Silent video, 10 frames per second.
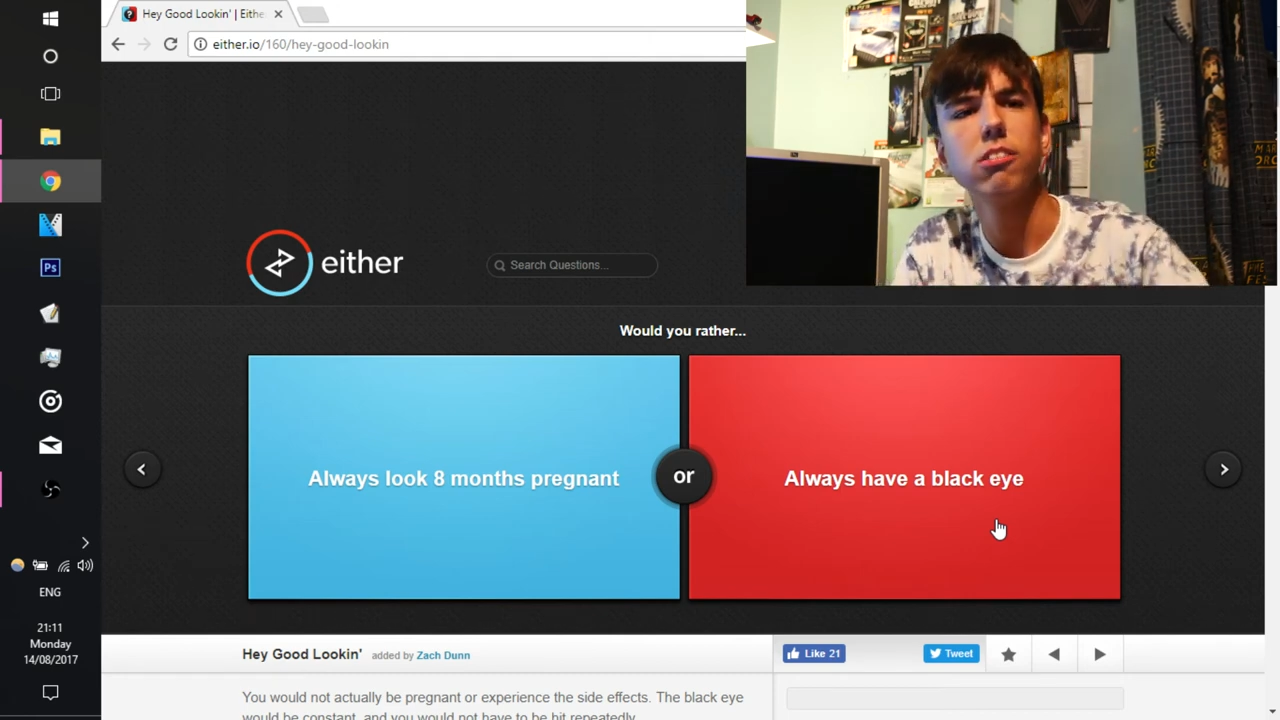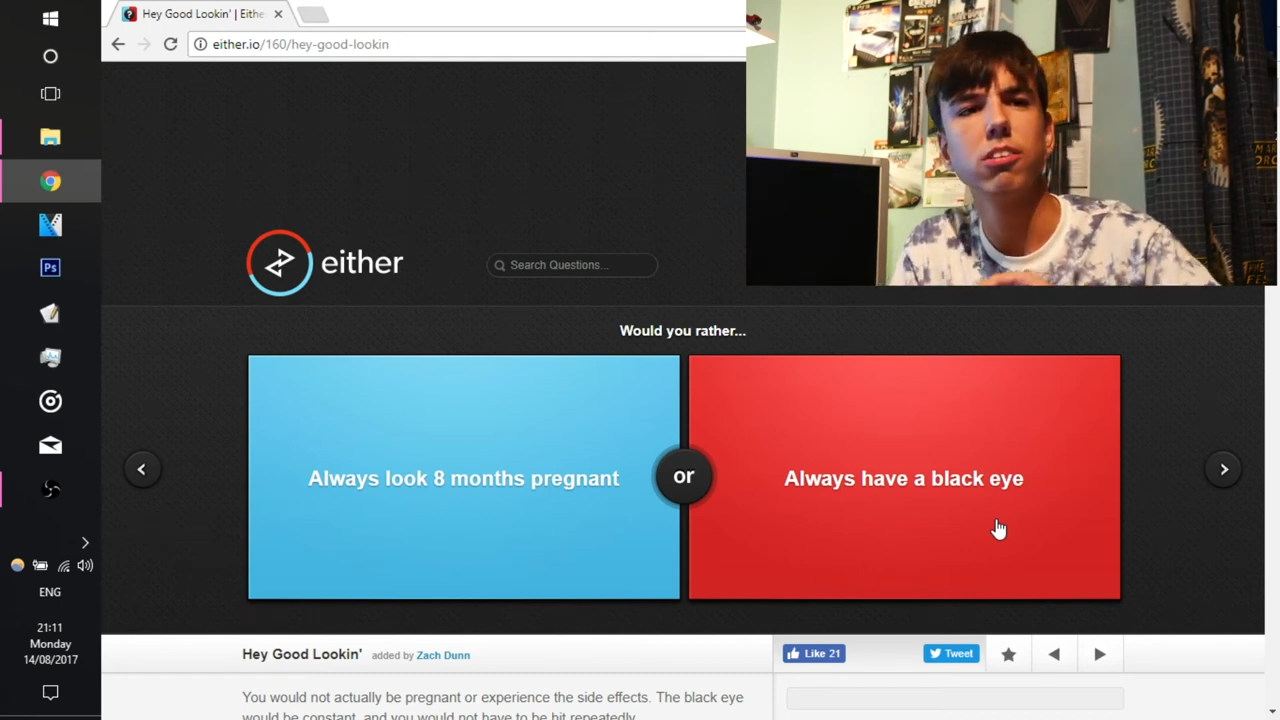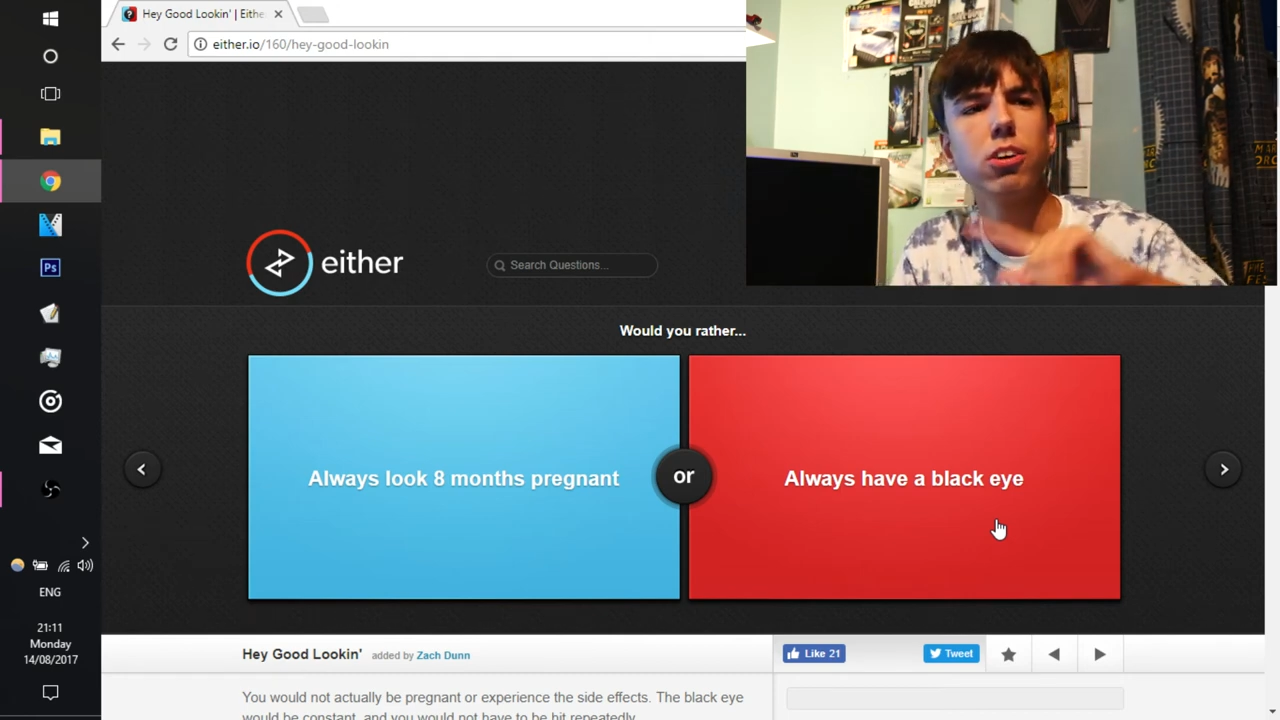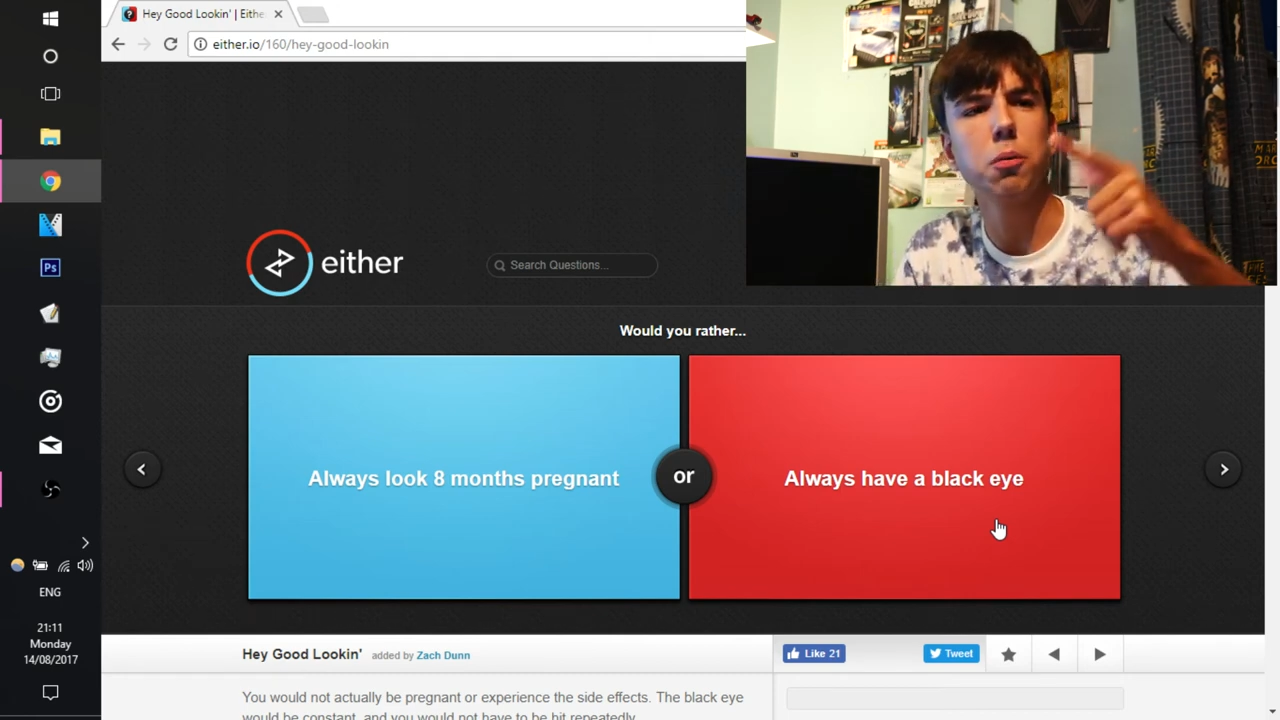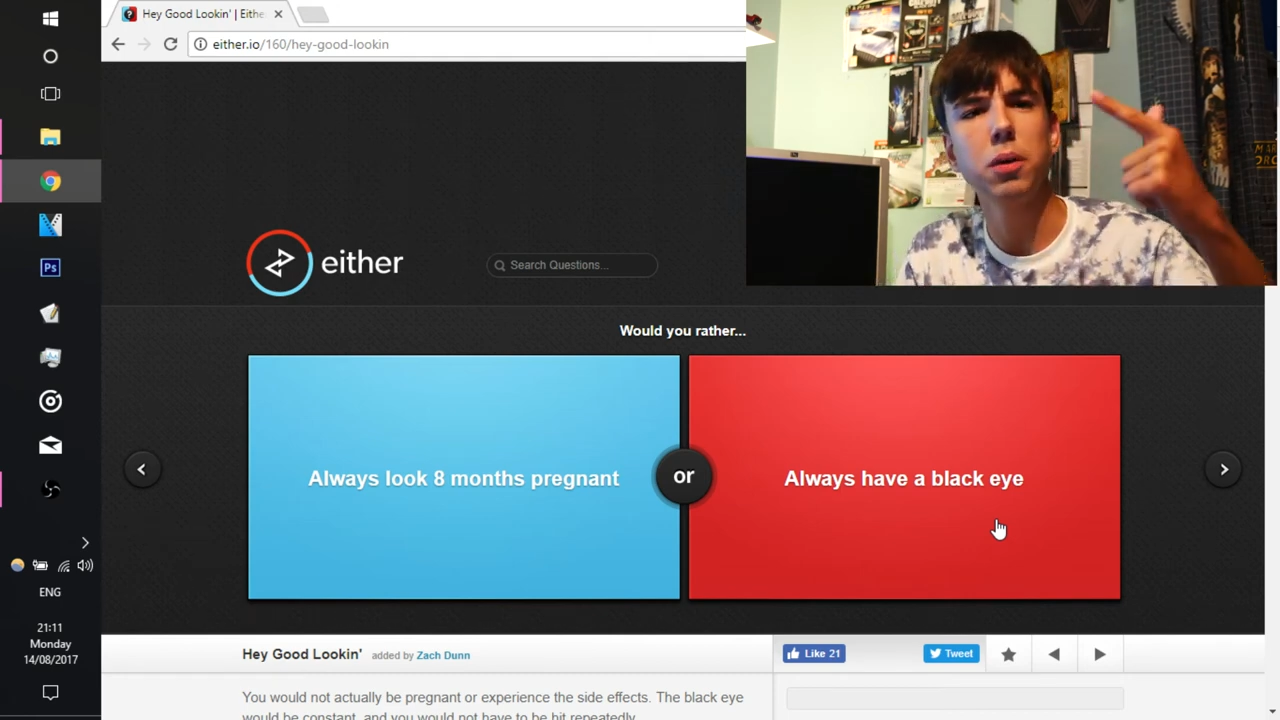
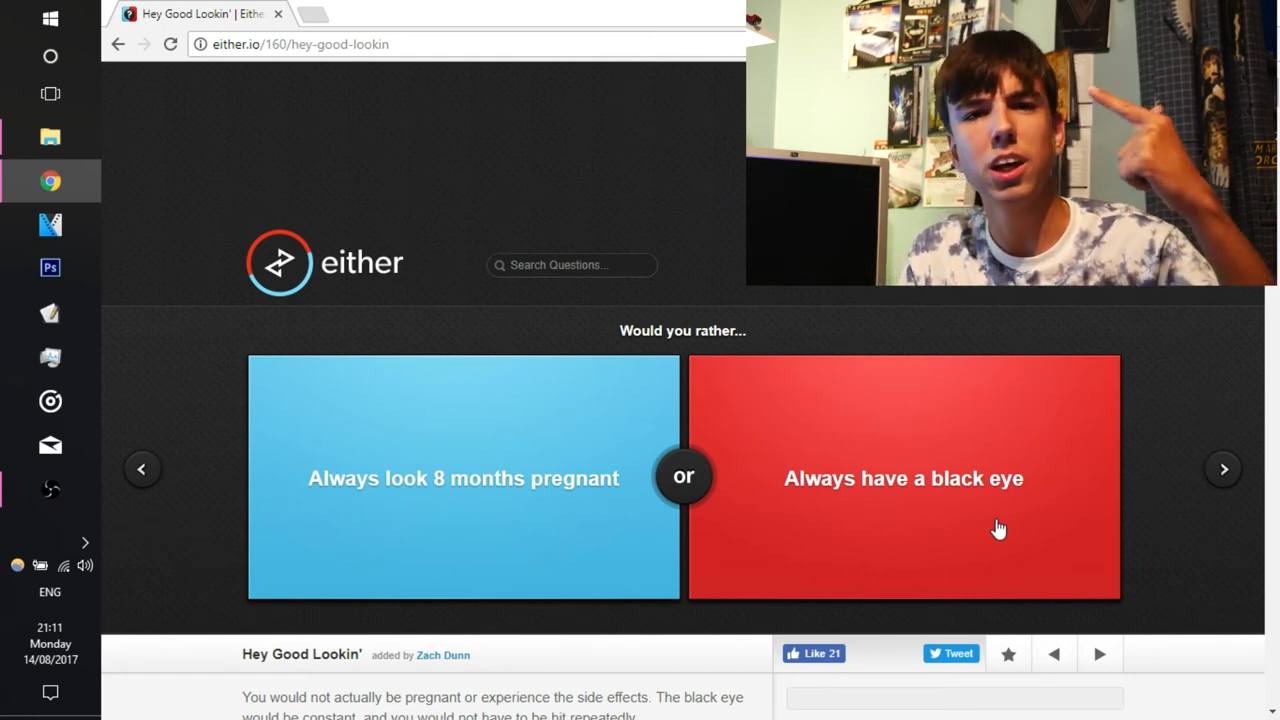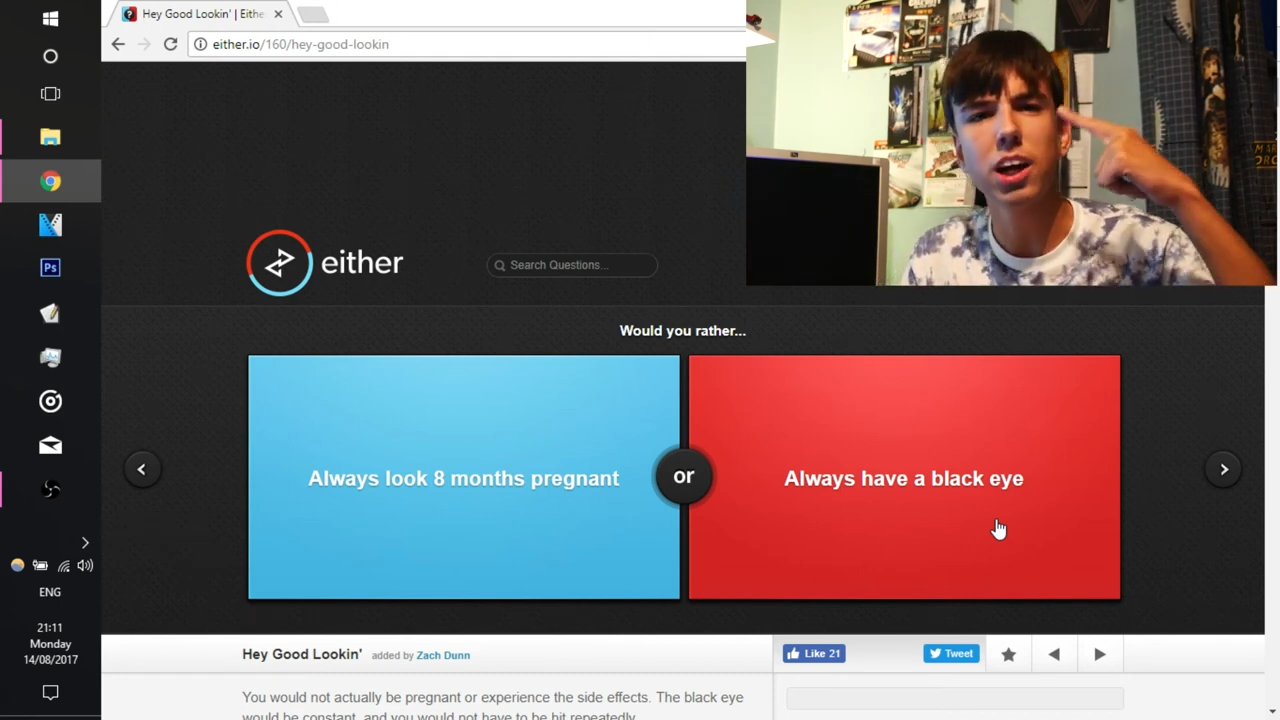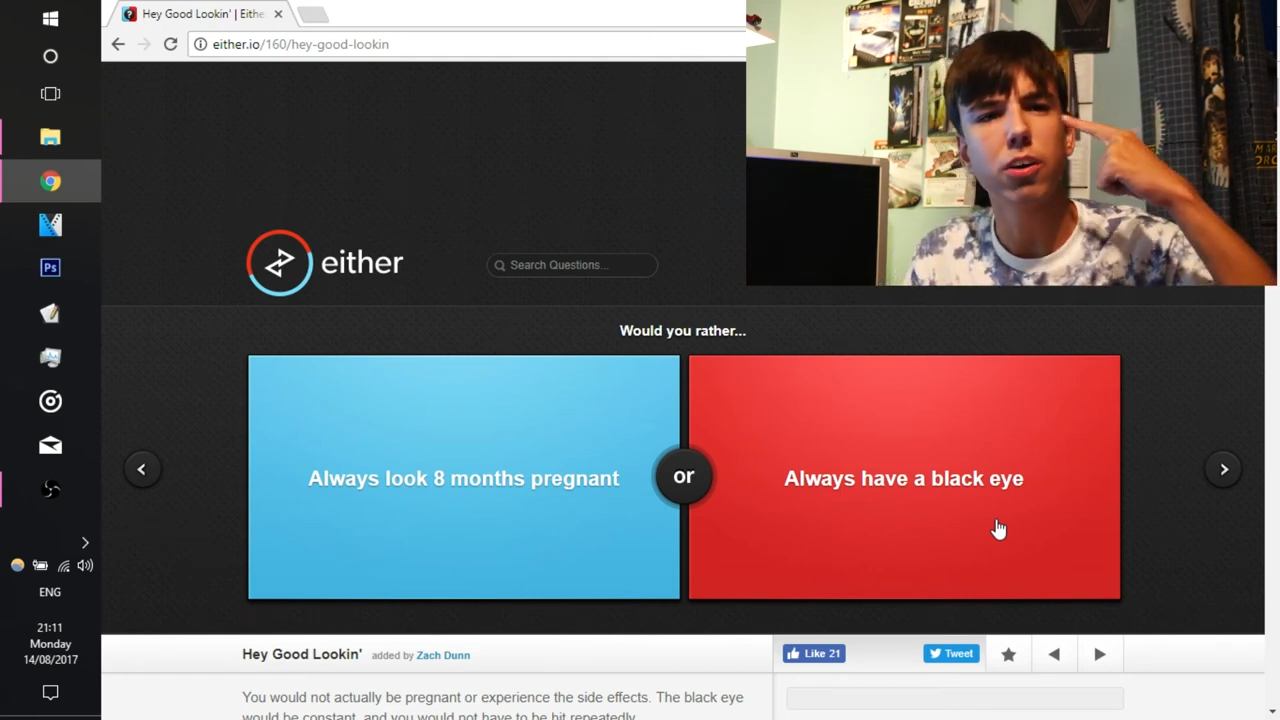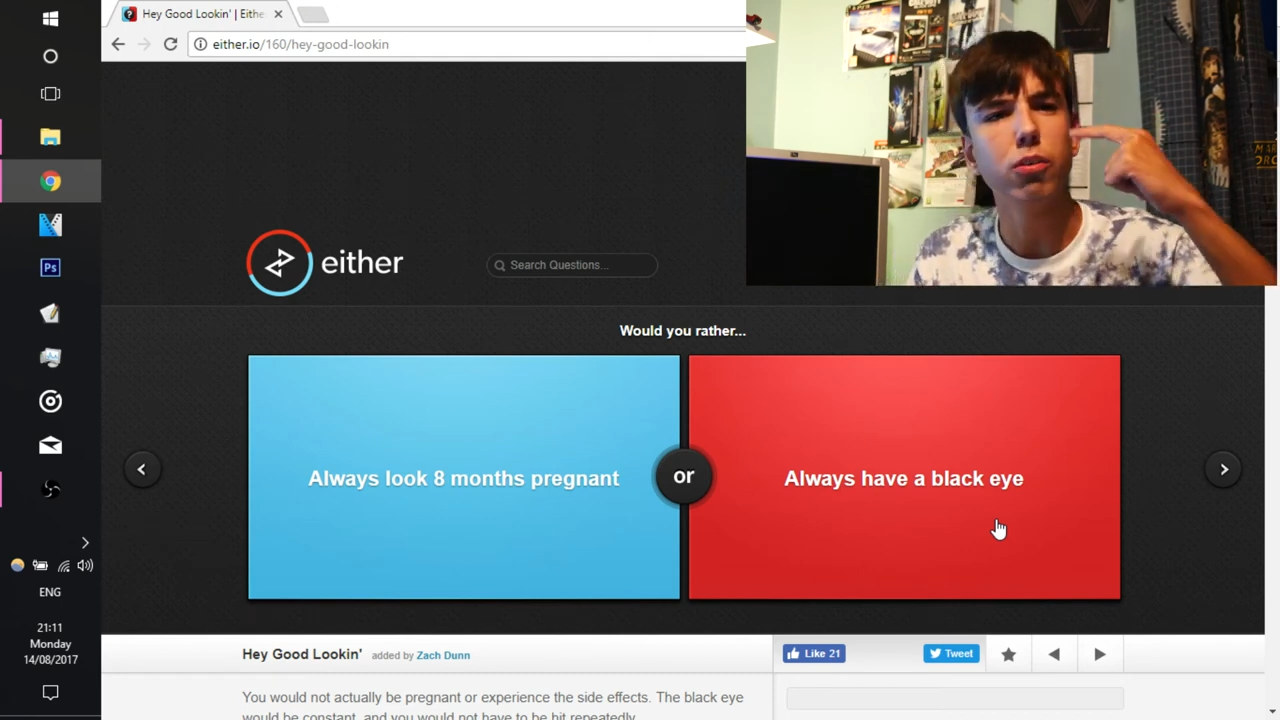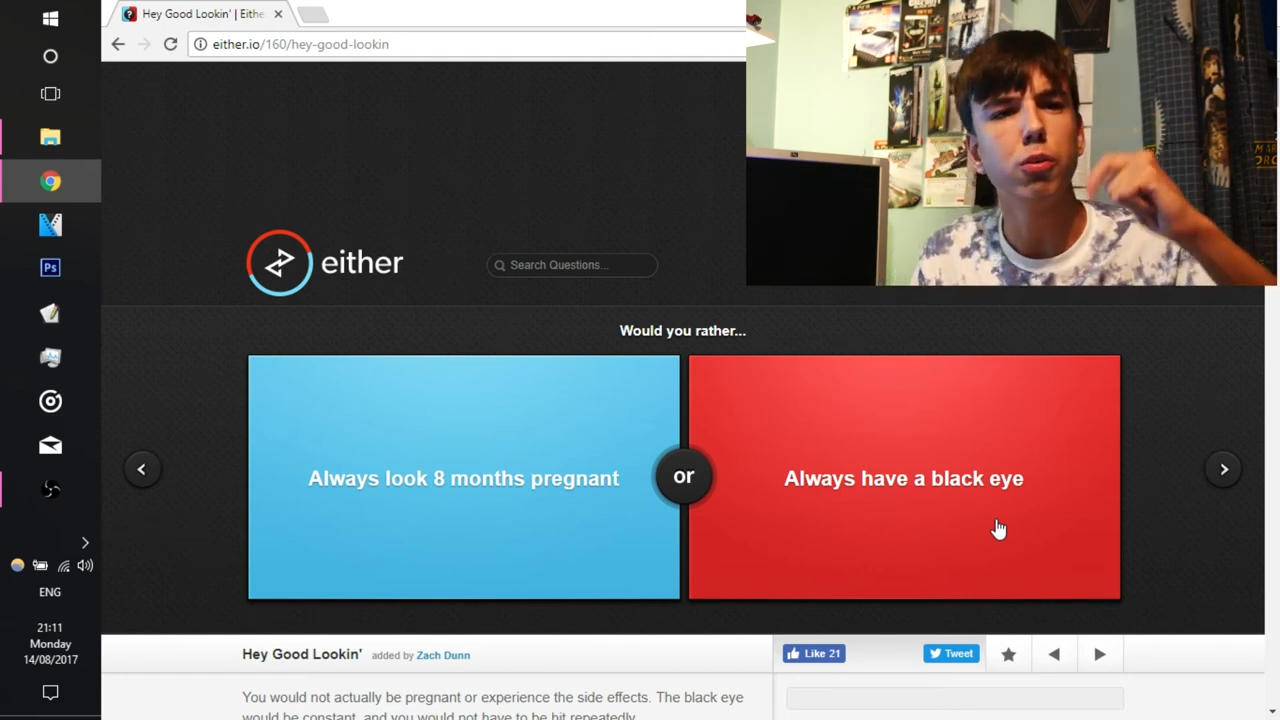Look at me, I got into